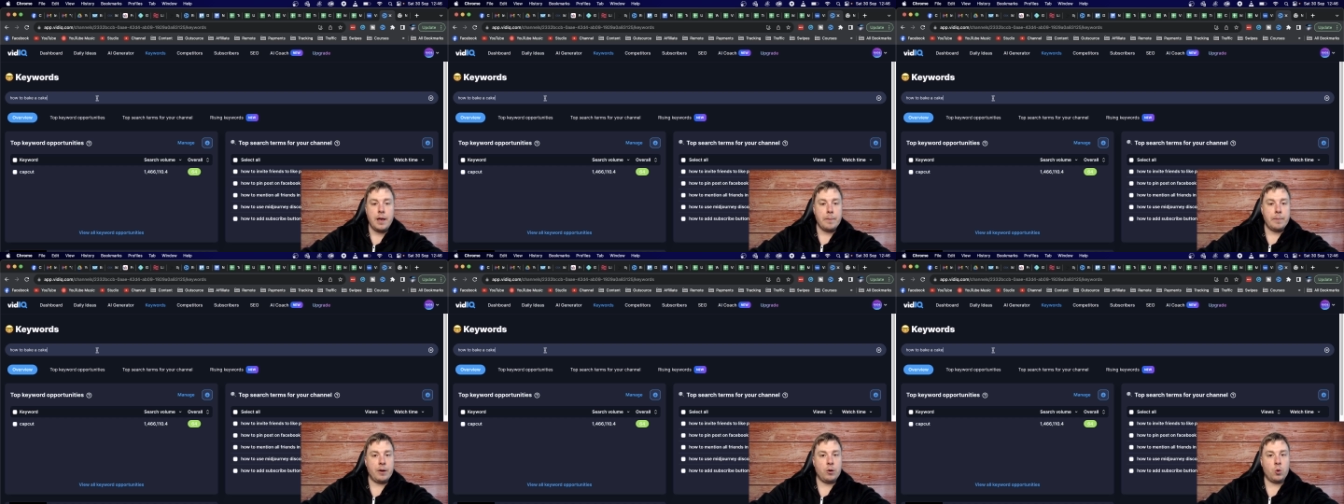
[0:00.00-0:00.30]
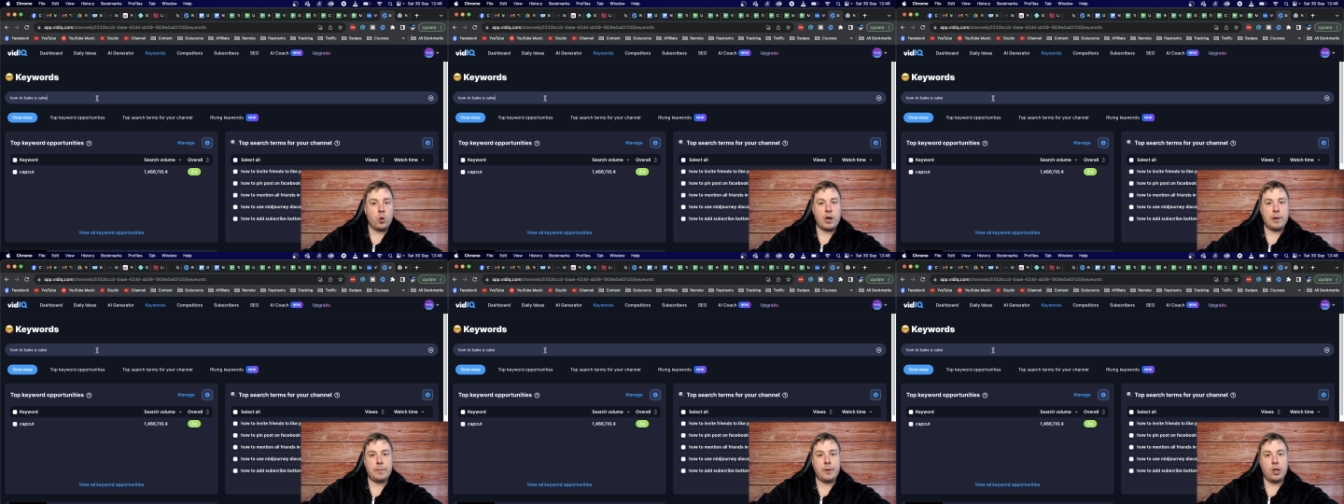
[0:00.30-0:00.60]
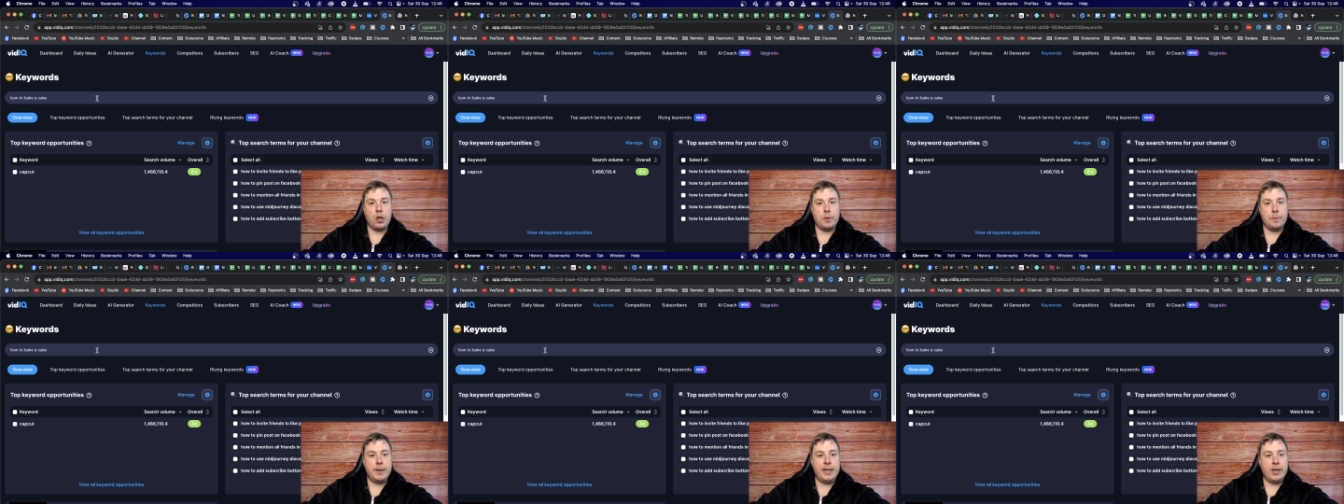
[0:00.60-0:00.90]
But what I'm
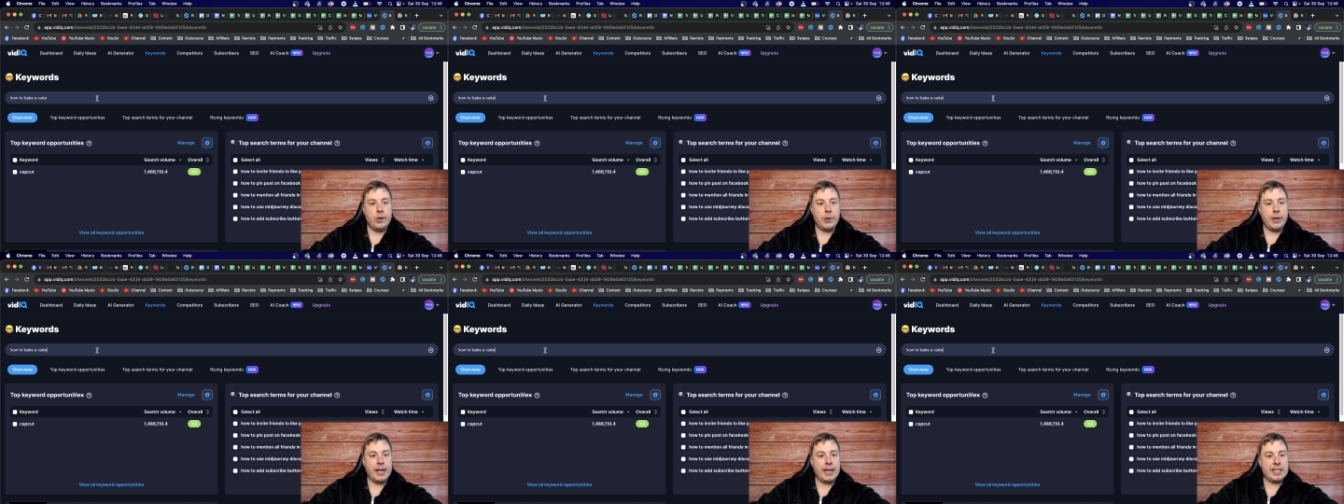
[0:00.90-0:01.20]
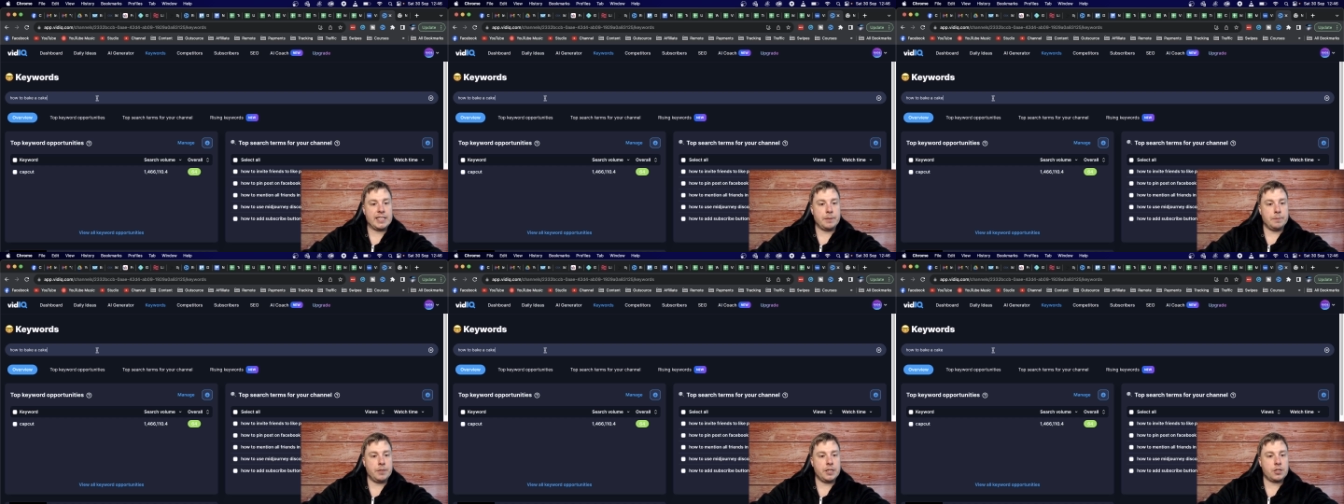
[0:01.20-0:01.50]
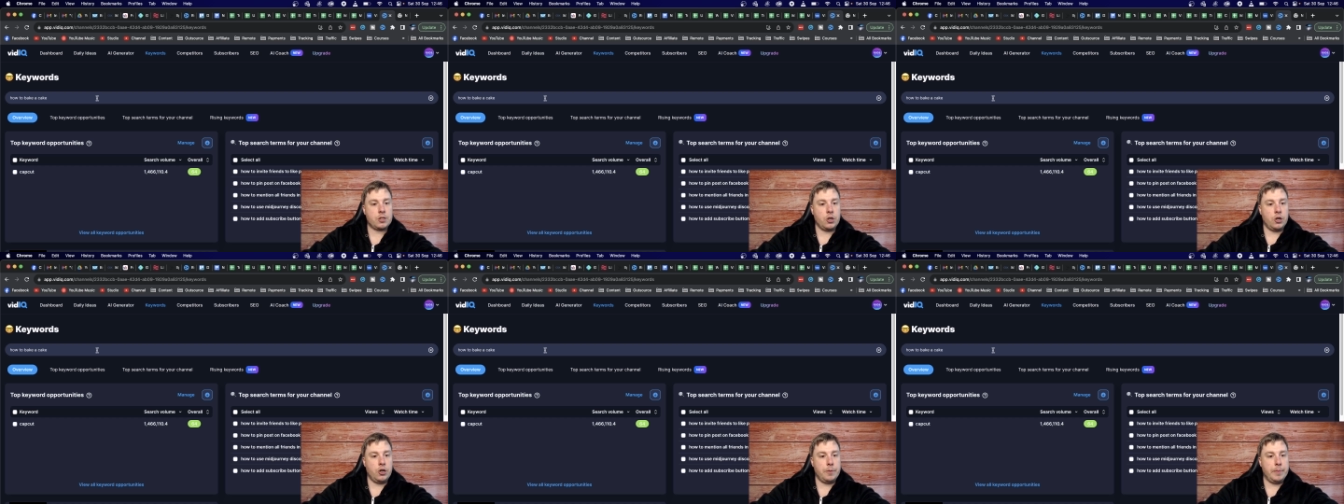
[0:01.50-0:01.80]
going to be doing is I'm
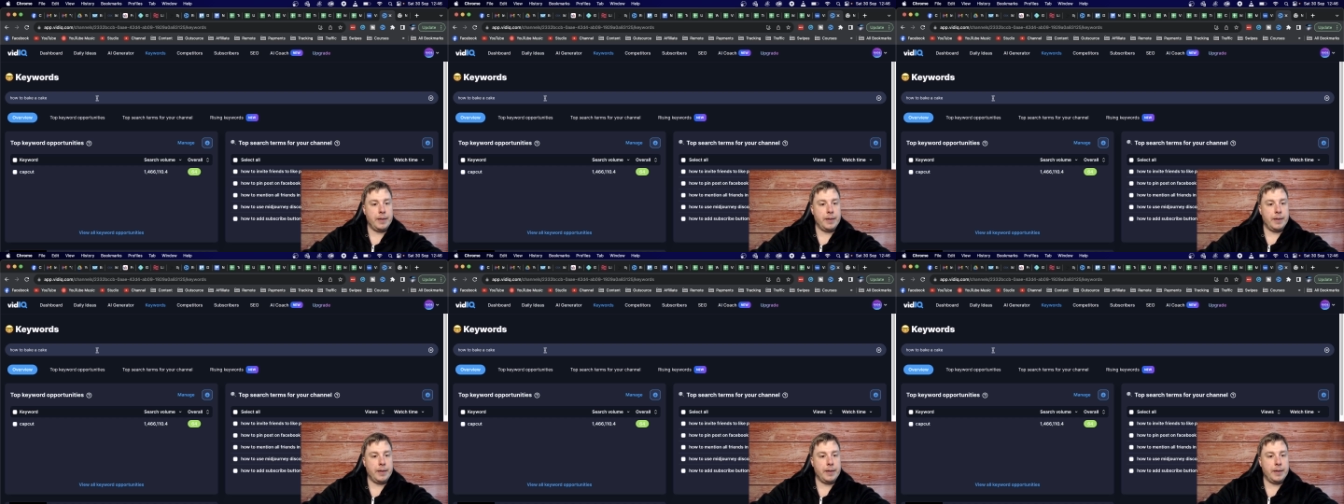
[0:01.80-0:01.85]
just going to